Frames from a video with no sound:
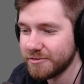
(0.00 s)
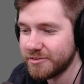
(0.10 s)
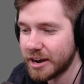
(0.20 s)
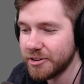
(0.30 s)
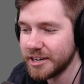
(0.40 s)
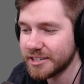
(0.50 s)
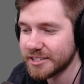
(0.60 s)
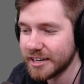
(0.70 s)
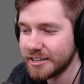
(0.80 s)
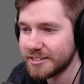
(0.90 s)
Very
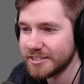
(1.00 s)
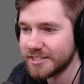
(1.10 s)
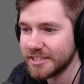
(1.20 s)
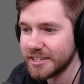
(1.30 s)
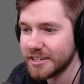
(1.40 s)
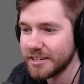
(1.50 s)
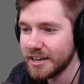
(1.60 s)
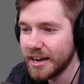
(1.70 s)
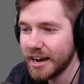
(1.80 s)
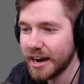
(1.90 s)
excited to see
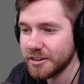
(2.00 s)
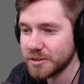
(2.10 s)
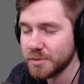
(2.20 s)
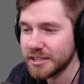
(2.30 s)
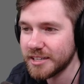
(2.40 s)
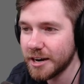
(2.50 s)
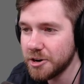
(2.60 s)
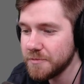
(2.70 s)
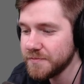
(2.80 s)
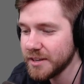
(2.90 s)
how this plays
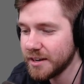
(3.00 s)
out.